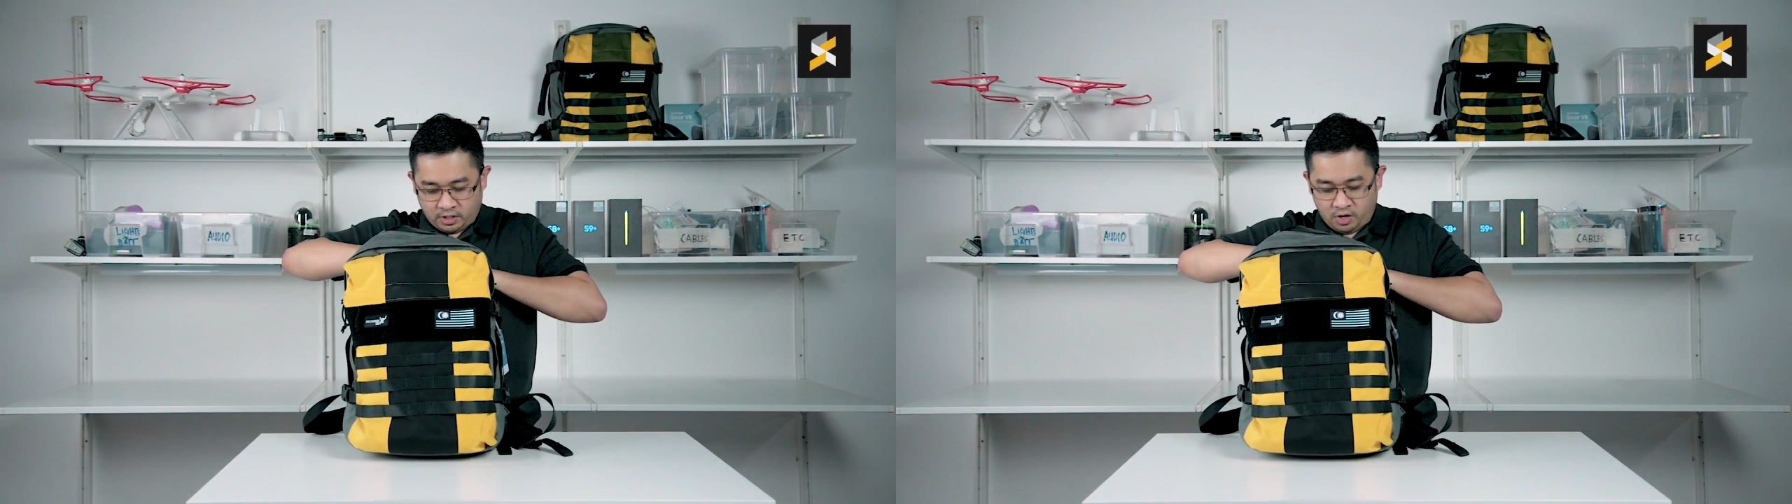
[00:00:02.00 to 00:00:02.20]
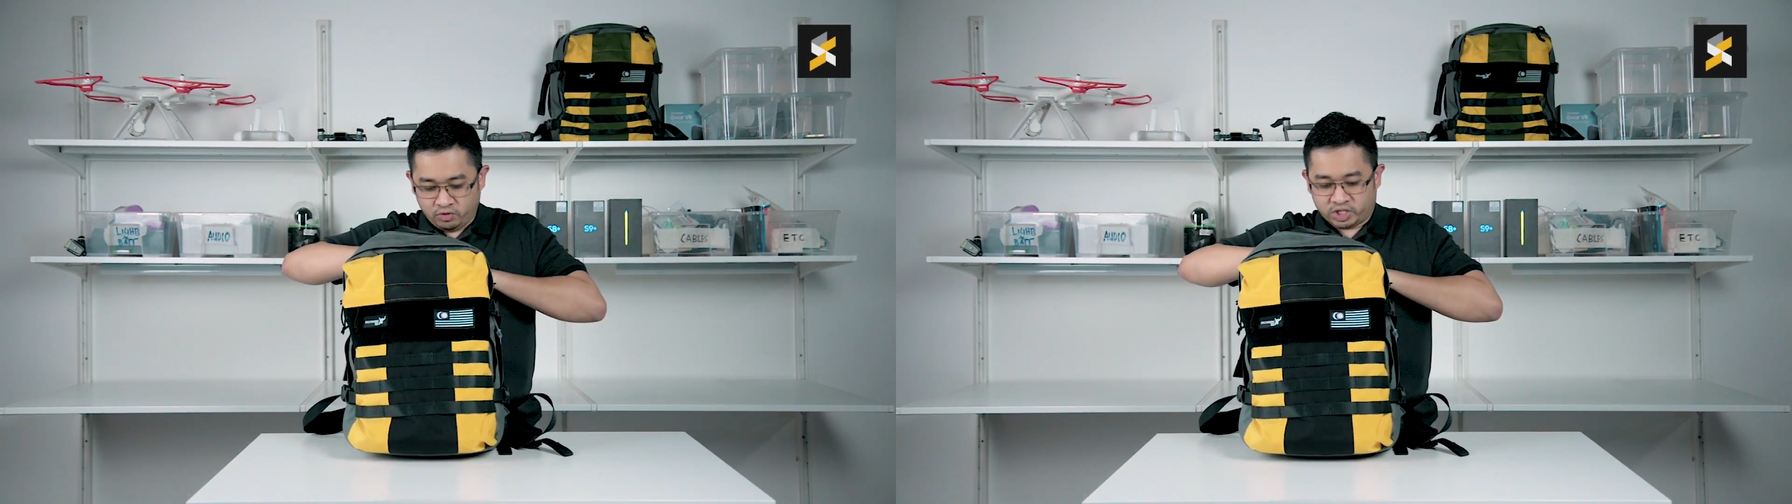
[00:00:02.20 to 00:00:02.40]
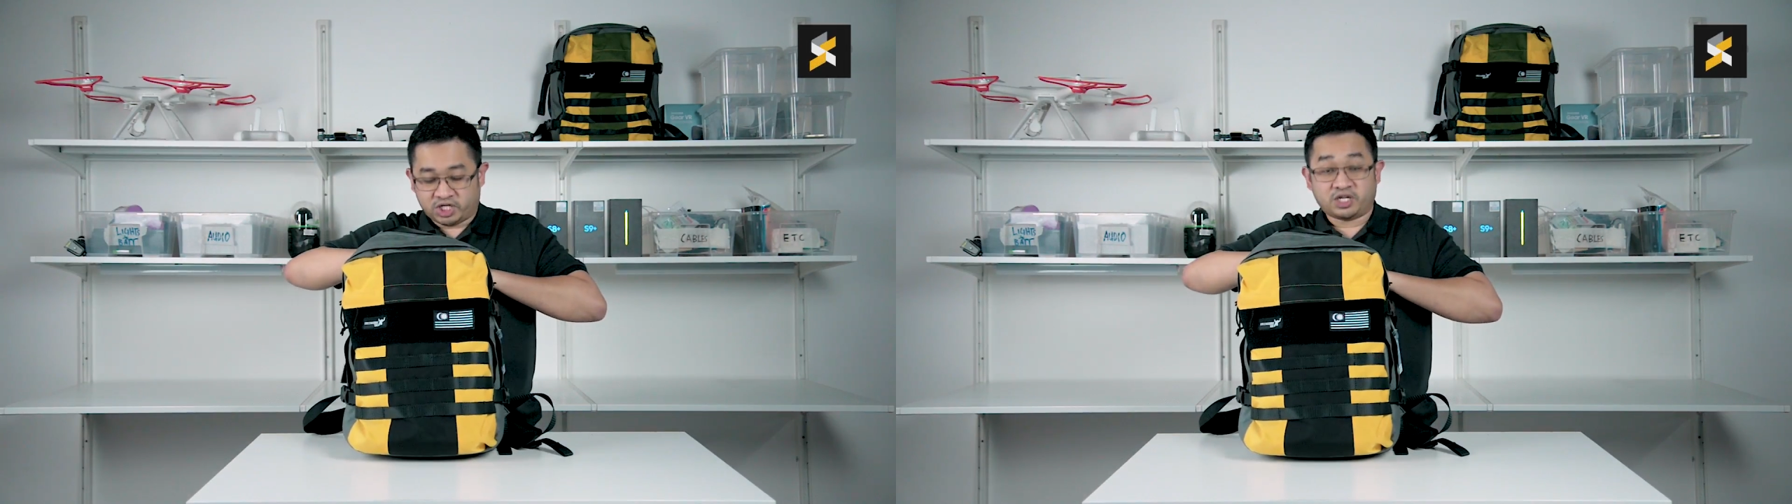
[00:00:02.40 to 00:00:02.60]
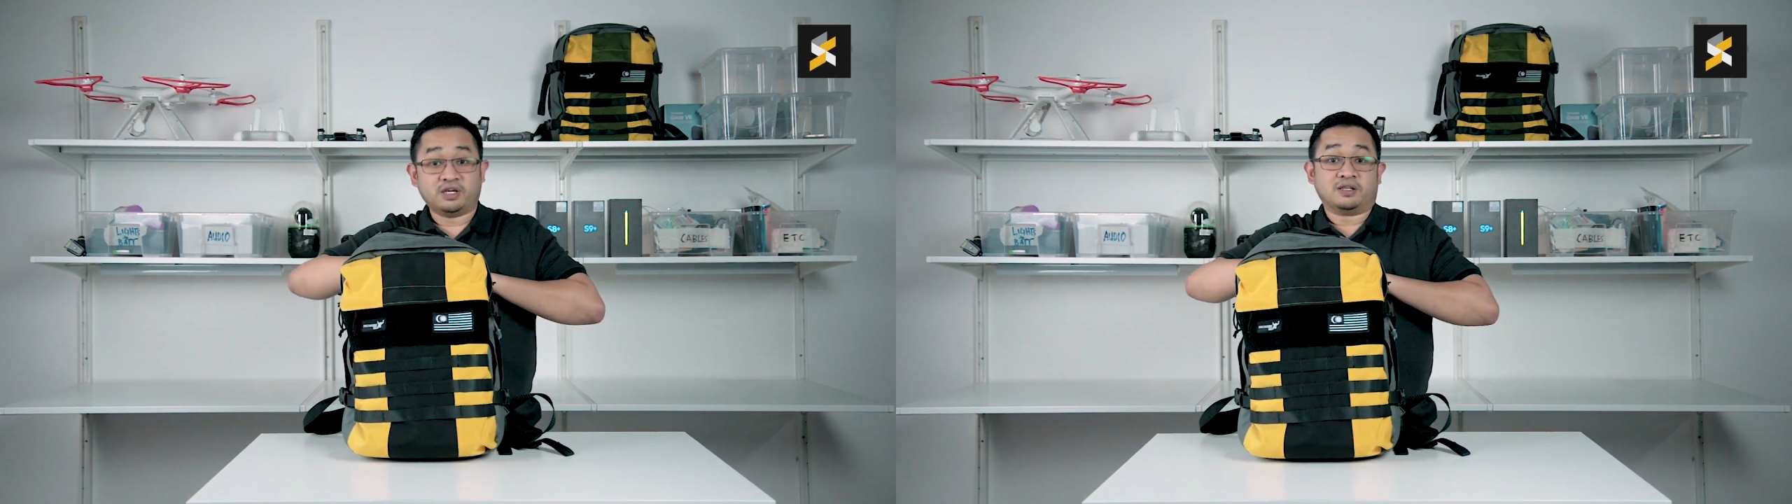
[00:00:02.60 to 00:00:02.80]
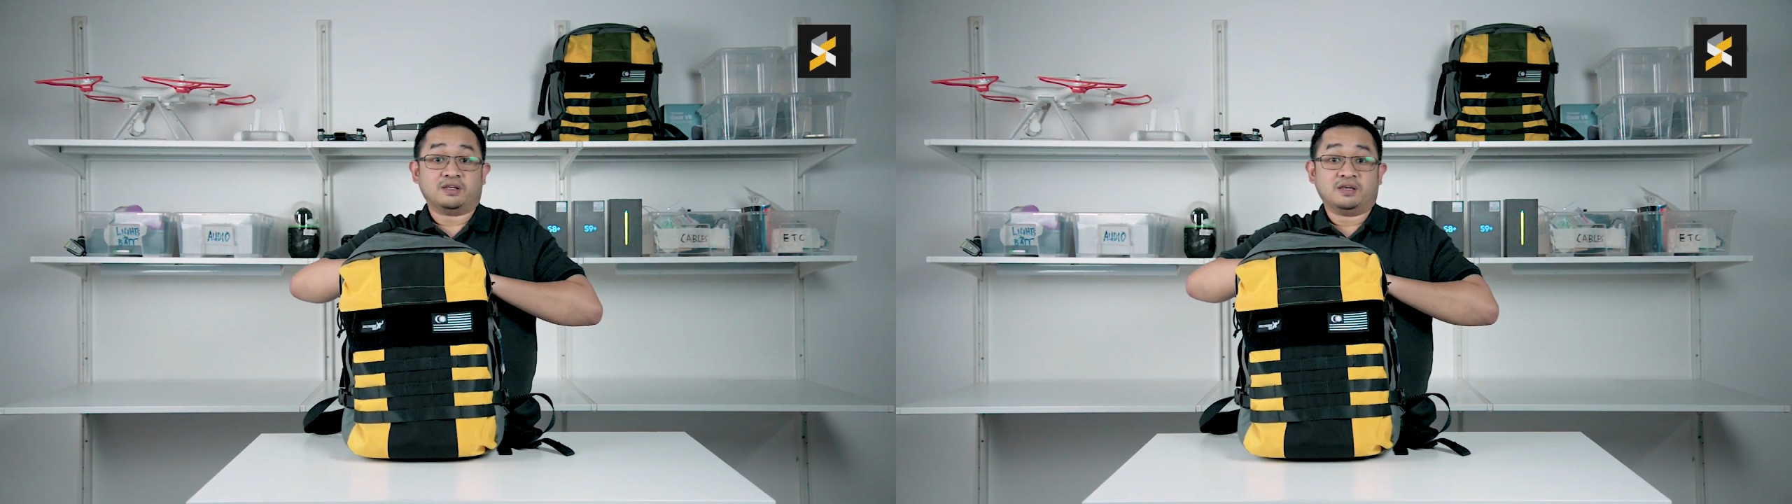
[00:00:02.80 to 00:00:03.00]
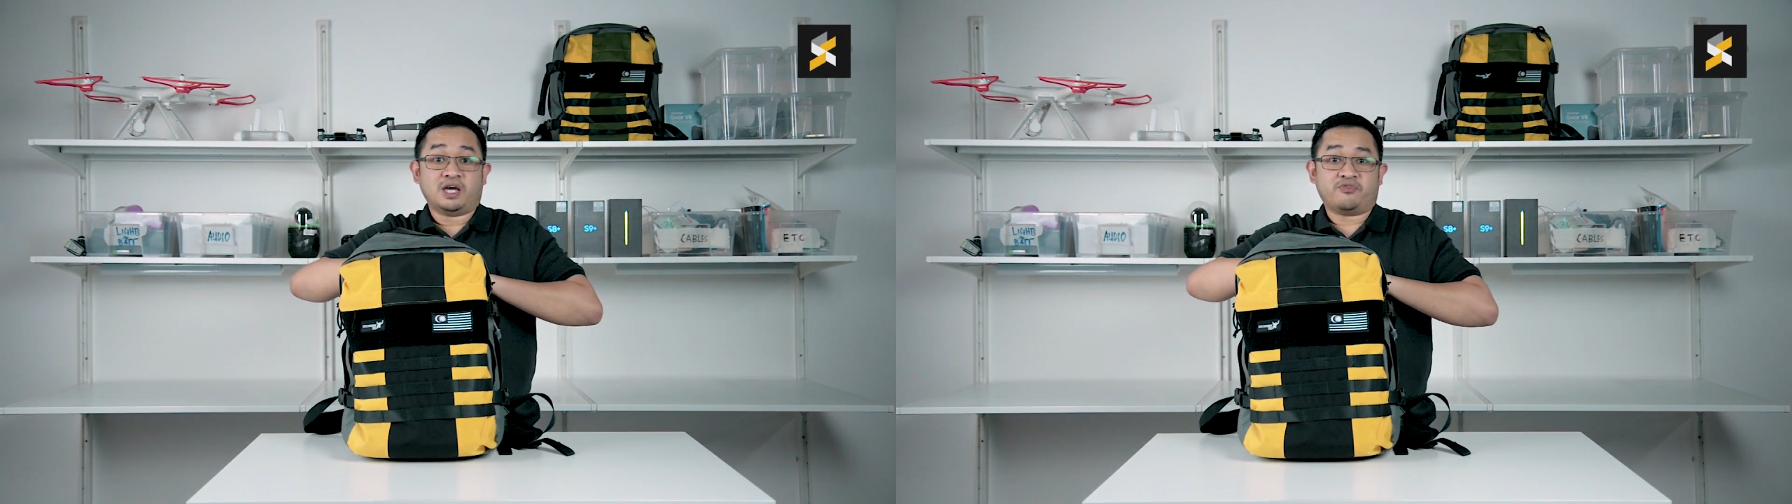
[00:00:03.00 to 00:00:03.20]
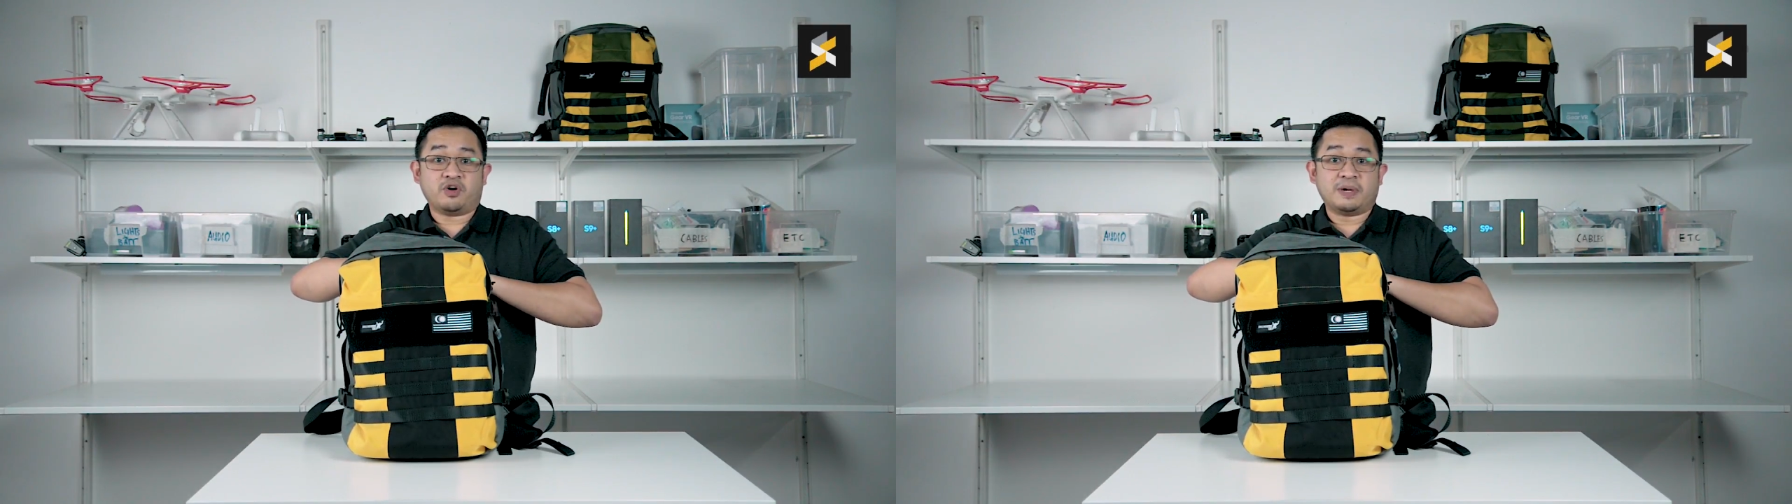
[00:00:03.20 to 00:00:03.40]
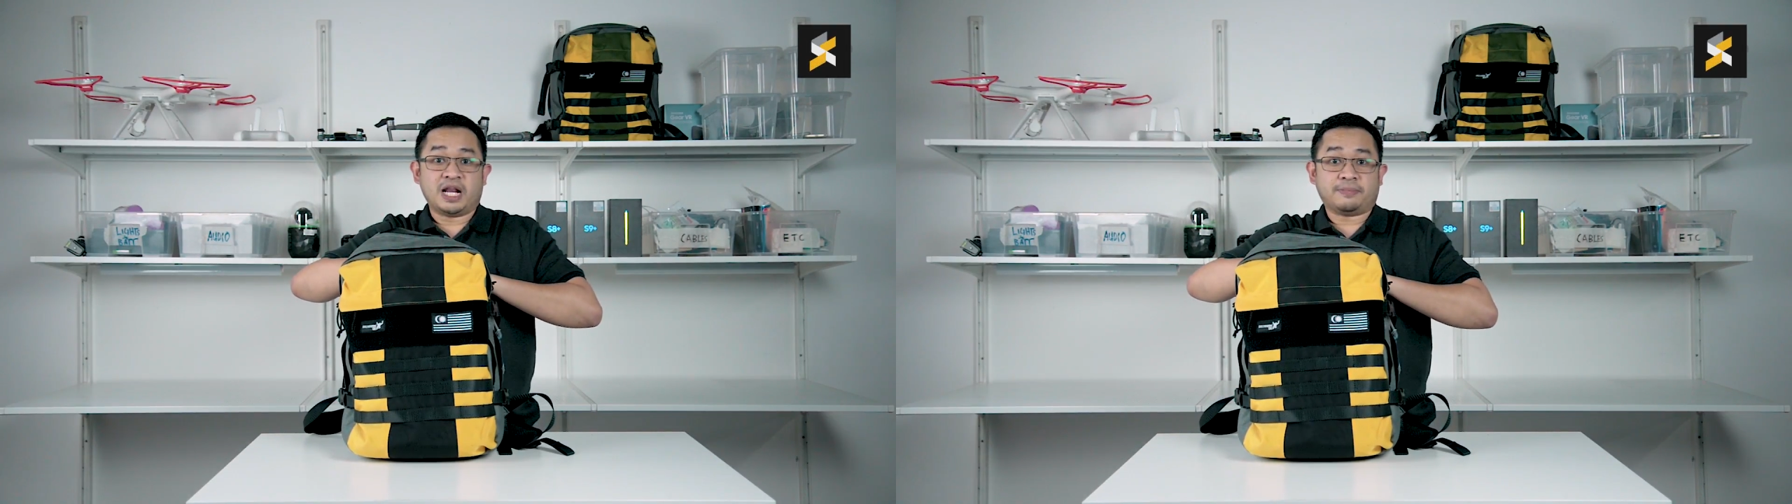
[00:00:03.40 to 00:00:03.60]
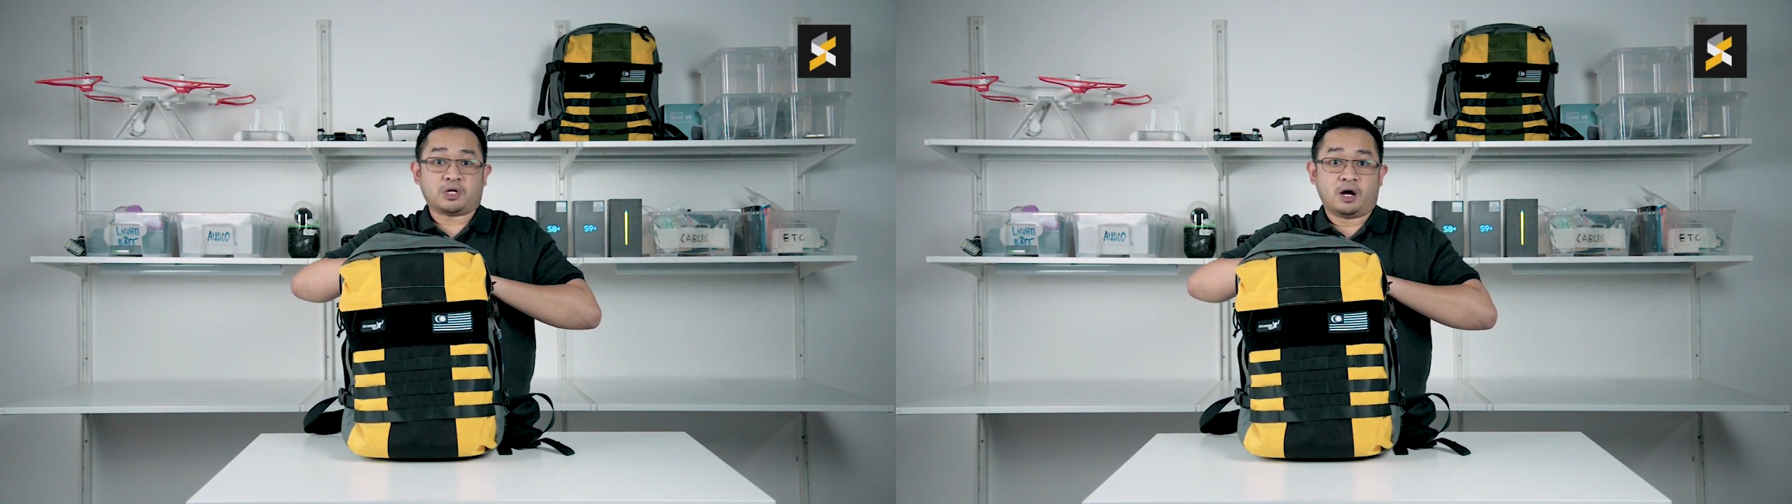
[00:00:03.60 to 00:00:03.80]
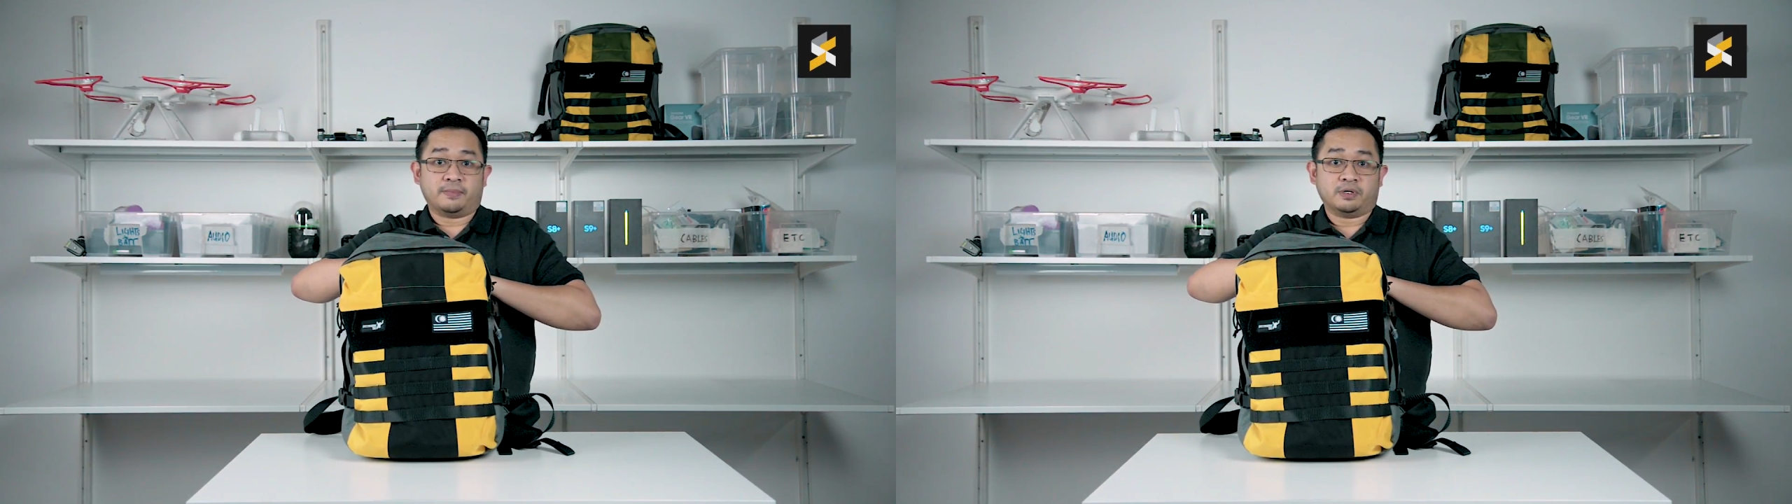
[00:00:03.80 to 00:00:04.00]
Oh shit, I've got my
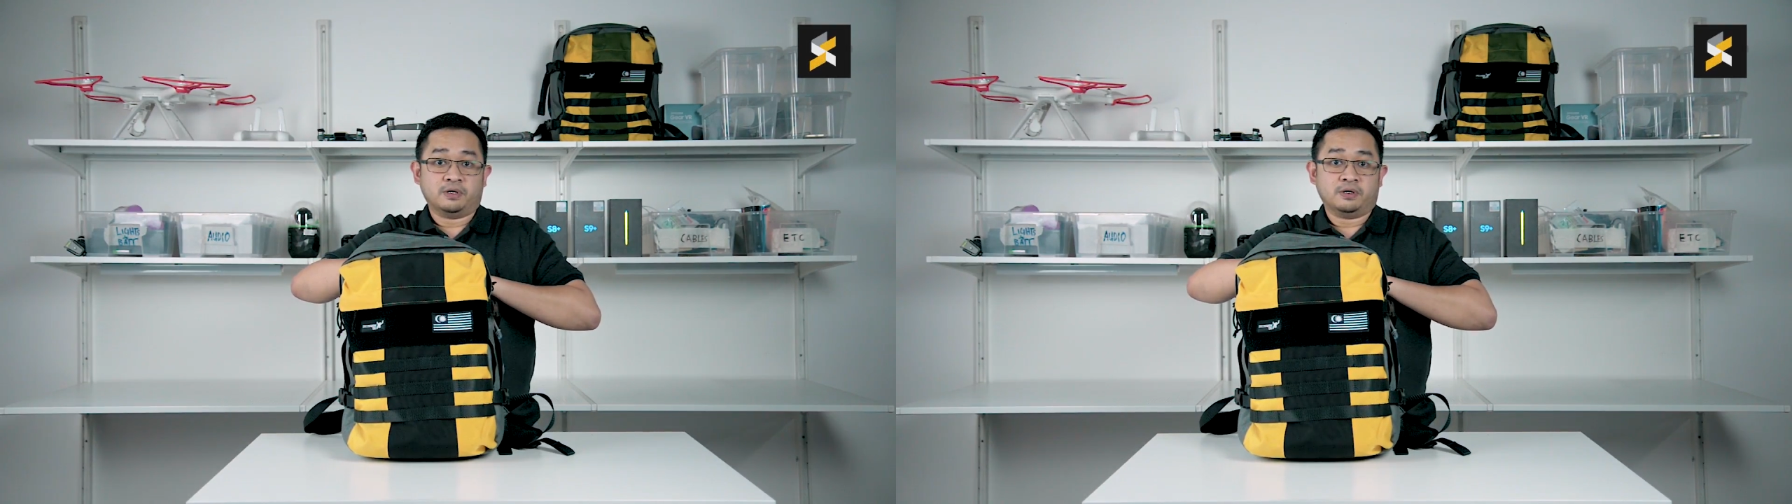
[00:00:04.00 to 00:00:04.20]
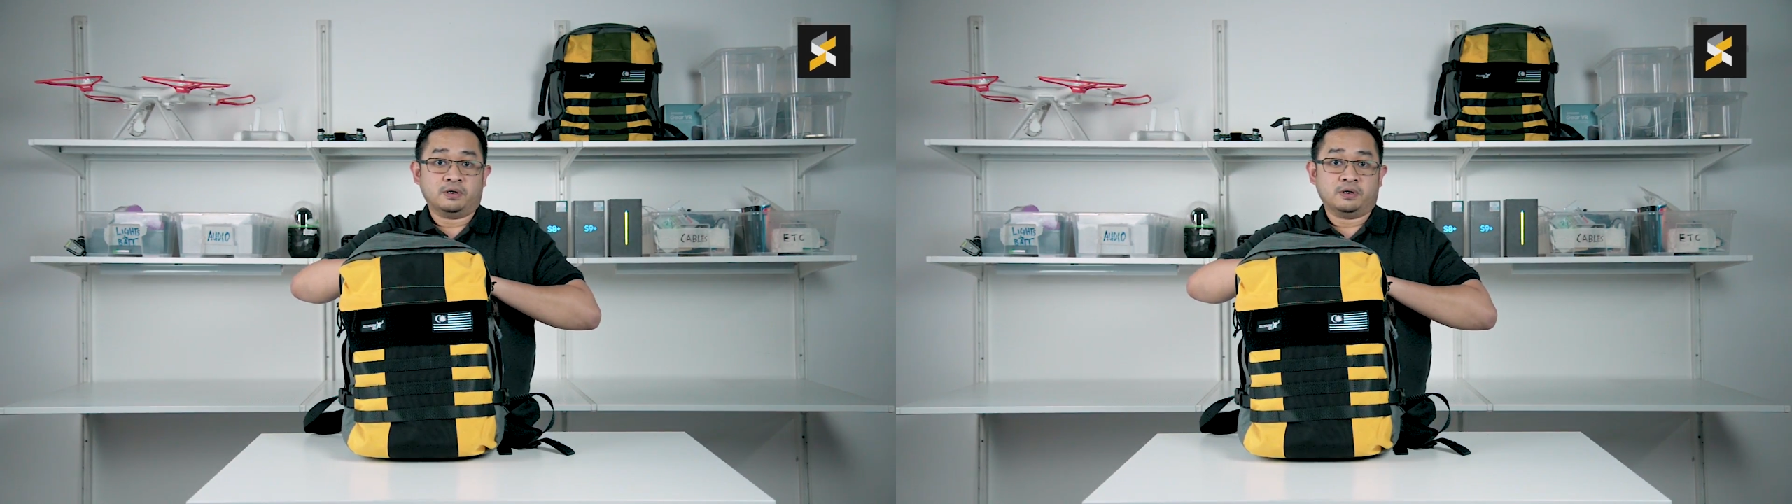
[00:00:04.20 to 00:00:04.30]
laptop.